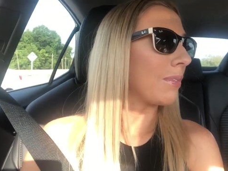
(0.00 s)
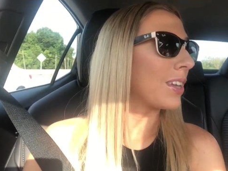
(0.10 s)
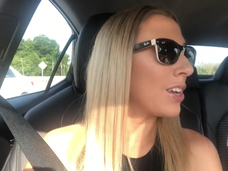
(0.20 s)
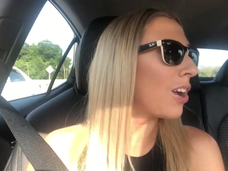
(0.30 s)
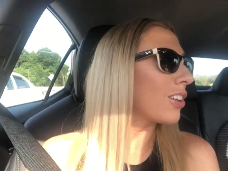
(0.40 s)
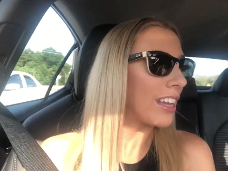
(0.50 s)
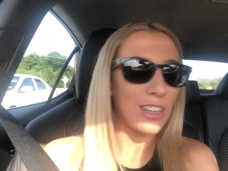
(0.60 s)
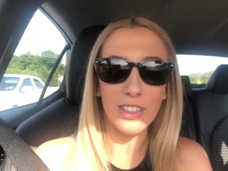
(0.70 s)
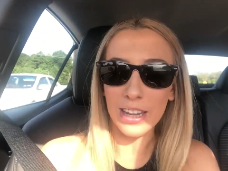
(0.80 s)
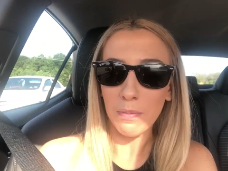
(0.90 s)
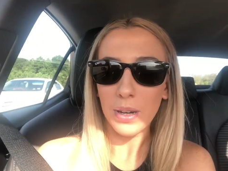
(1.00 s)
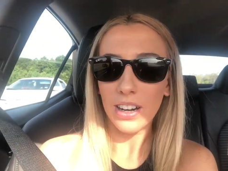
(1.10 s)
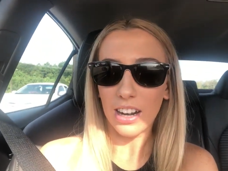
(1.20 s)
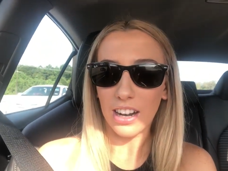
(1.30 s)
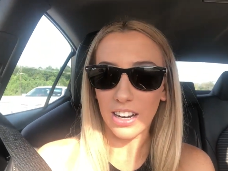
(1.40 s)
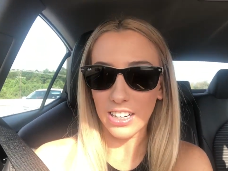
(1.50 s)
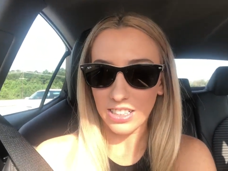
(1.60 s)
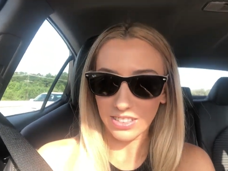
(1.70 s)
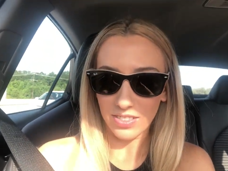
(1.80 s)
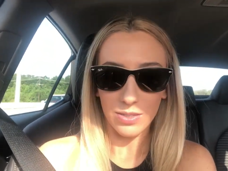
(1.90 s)
You know, like you dip your
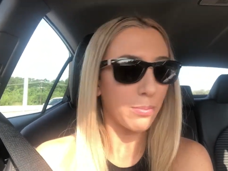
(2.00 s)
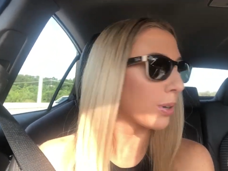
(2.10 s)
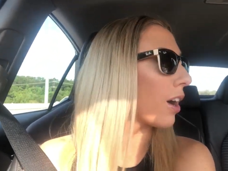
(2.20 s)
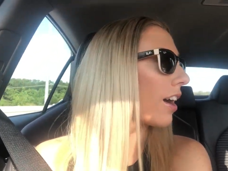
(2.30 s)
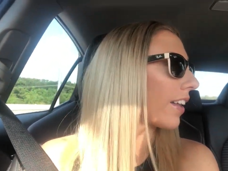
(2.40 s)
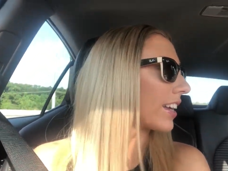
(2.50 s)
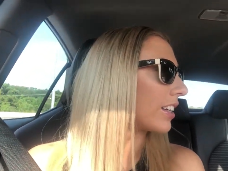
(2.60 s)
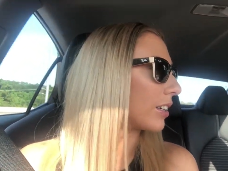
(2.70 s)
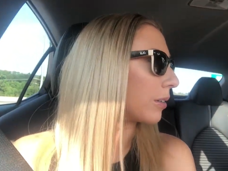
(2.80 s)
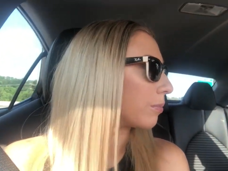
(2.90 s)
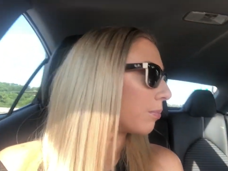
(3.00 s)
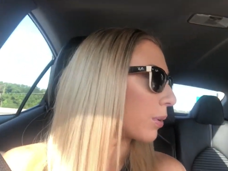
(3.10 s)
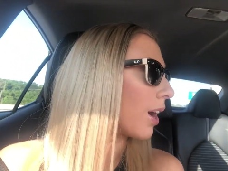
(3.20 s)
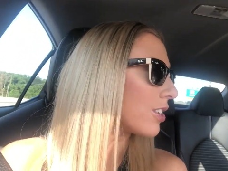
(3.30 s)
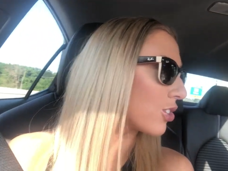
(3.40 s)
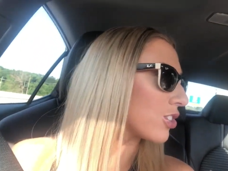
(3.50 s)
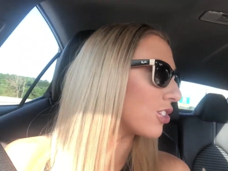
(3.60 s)
brush, like your brush,